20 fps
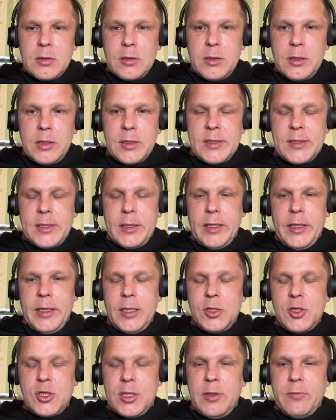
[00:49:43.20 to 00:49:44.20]
in the
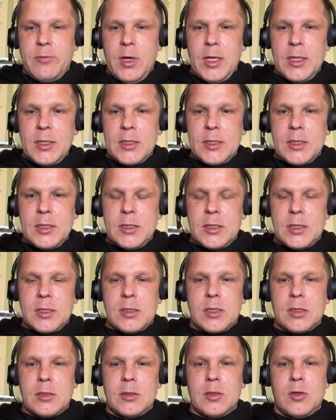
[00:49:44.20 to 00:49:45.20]
edge
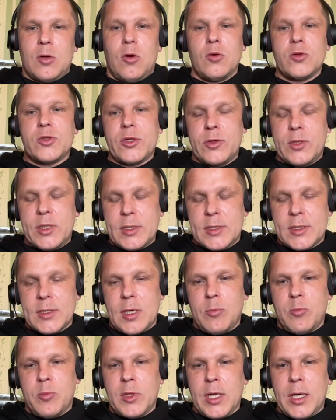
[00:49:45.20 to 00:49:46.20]
devices, also to
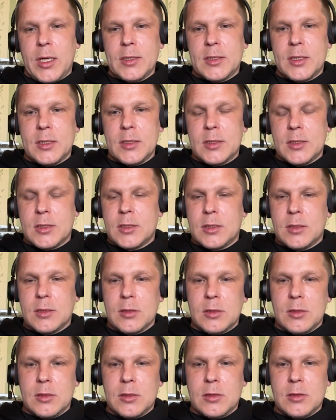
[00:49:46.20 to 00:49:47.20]
some classes
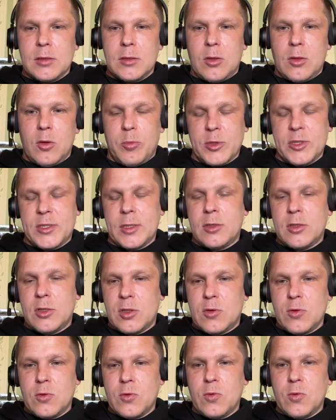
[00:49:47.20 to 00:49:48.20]

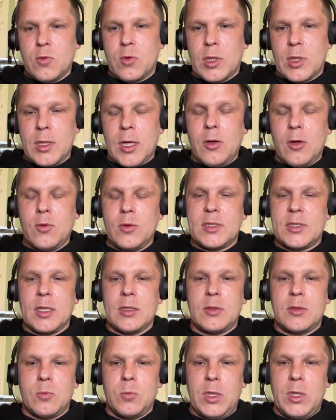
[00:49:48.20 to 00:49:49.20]
opposite to cloud,
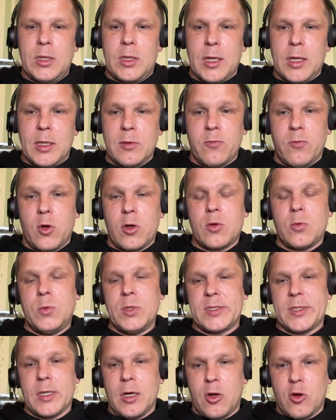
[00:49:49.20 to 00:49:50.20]
that we can work
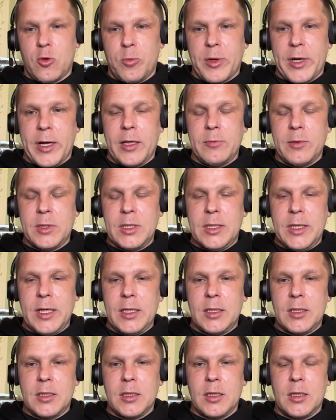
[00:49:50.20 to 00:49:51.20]
with our private
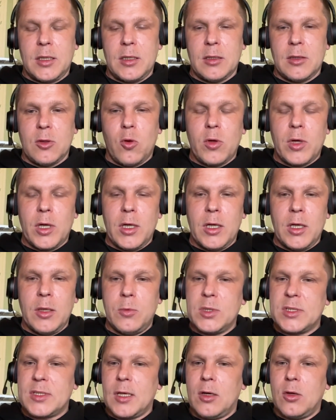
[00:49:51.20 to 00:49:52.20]
data locally
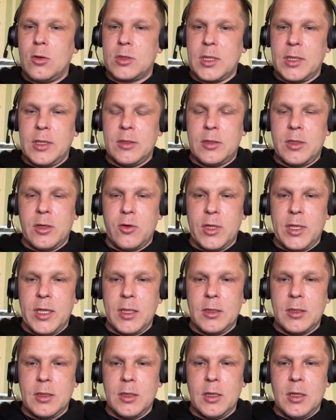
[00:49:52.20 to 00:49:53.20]
without
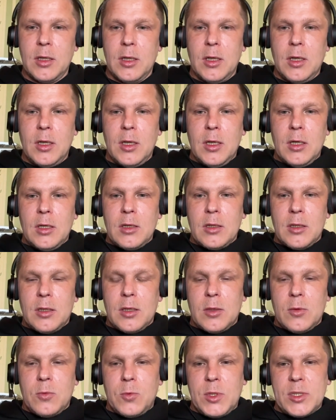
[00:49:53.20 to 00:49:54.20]
internet,
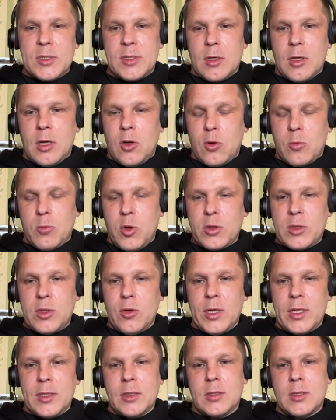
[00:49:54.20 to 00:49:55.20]
with our
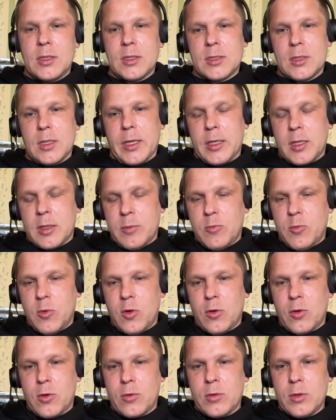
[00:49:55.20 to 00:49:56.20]
model, and it is like
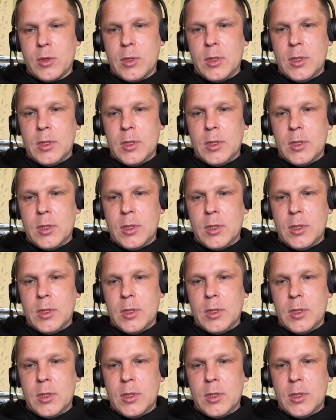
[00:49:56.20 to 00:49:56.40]
more